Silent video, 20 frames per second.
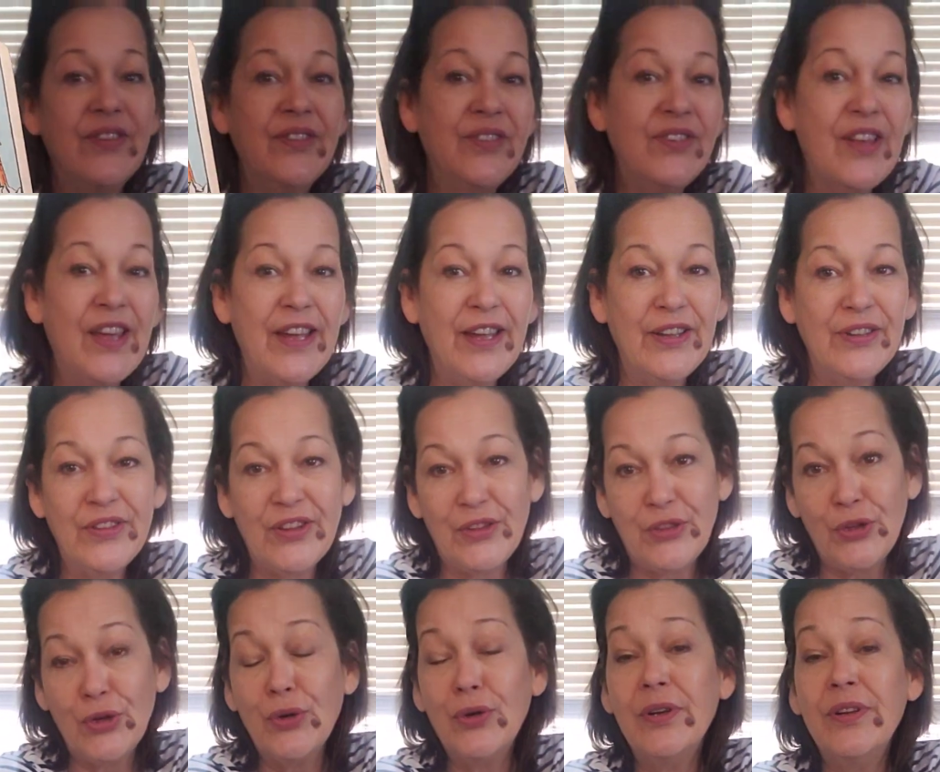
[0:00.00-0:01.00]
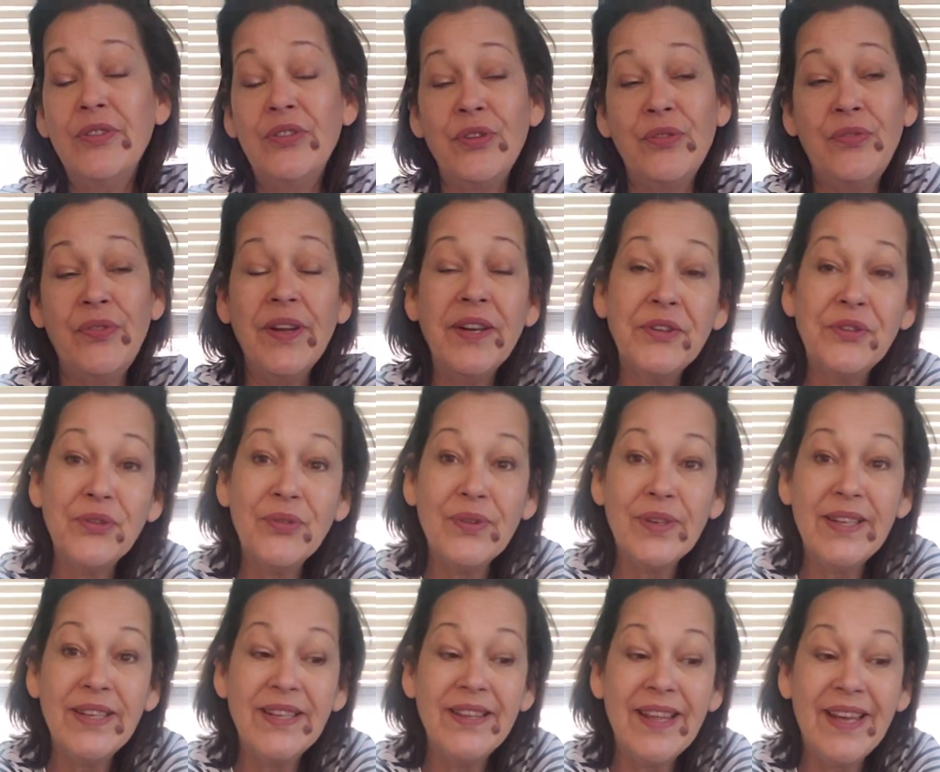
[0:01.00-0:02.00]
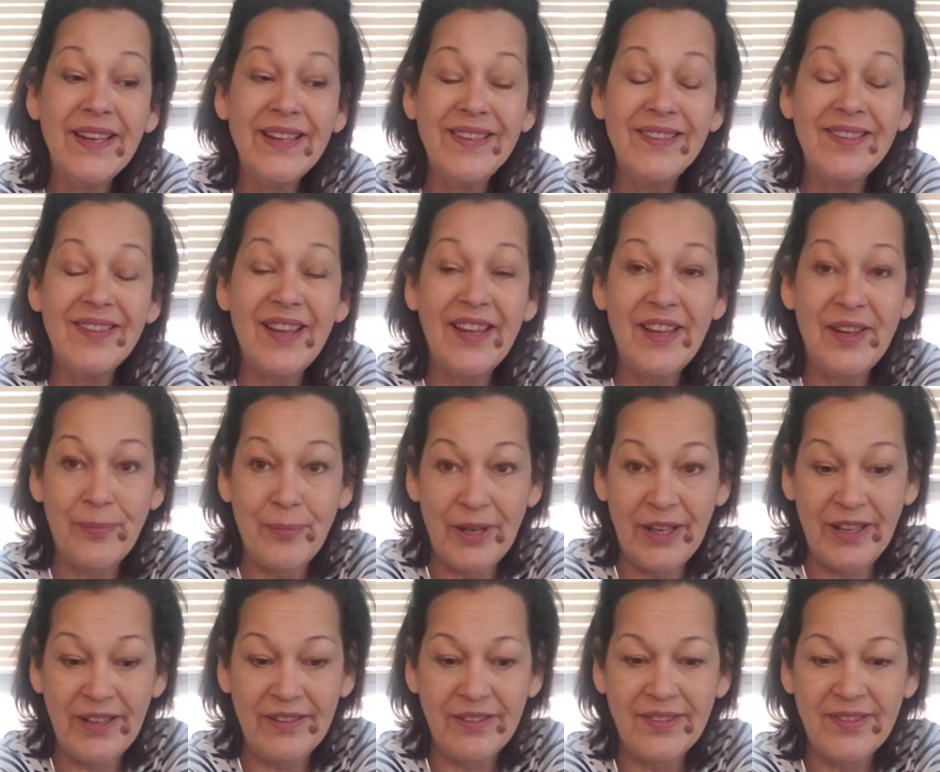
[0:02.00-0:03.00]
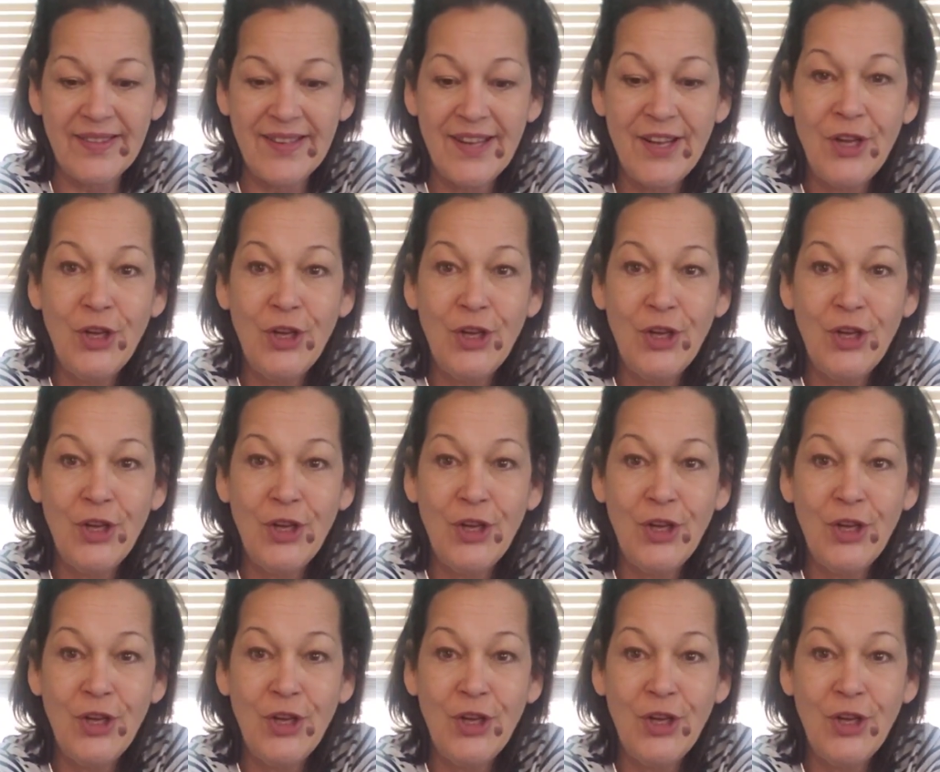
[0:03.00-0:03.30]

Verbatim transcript: is saying that there is a victory that is imminent.